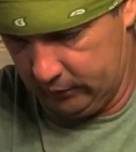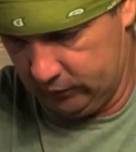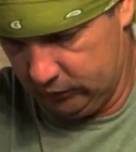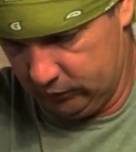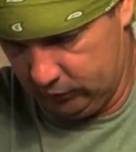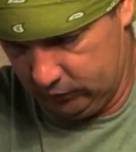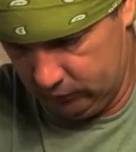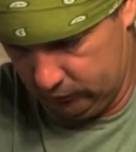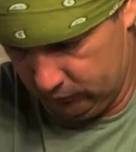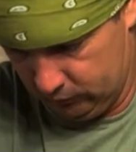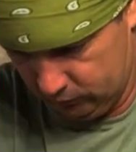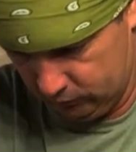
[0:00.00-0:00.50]

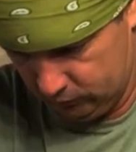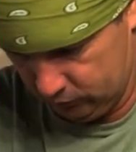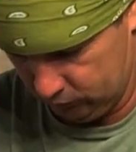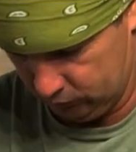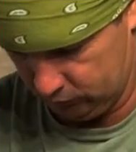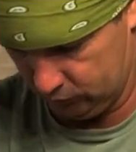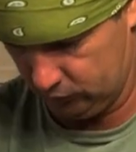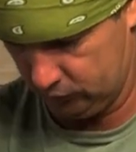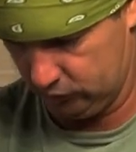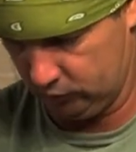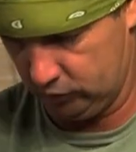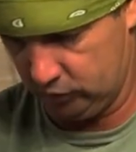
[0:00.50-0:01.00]
is
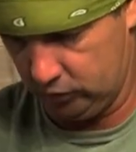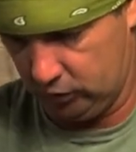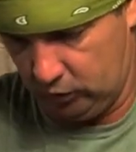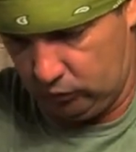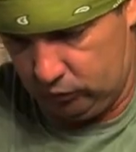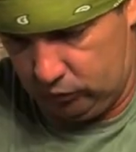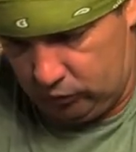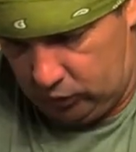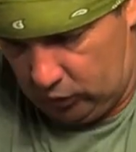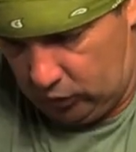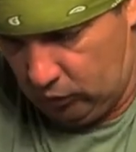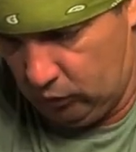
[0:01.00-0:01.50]

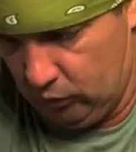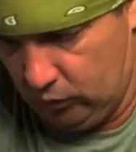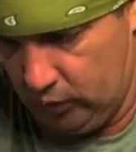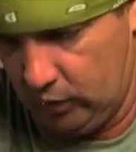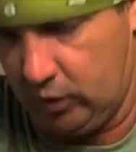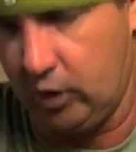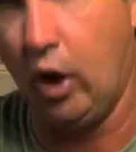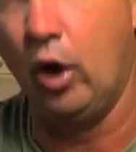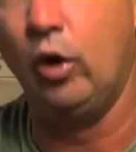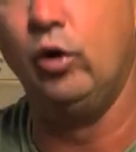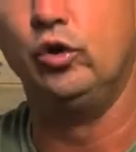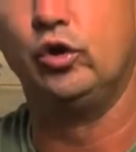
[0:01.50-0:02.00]
so-so
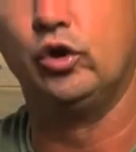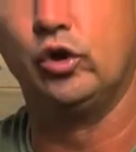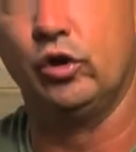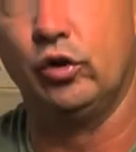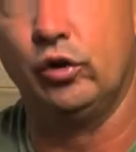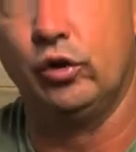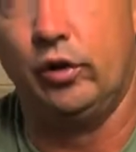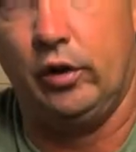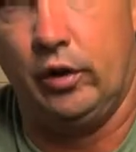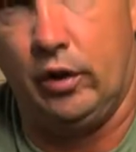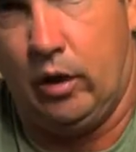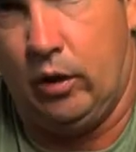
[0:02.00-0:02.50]
and kosher,
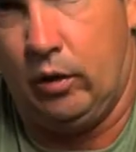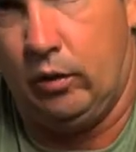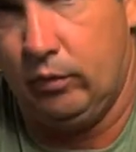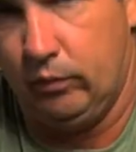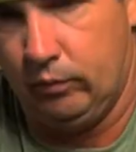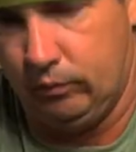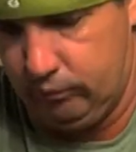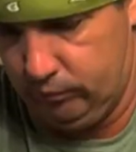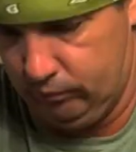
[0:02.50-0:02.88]
you know.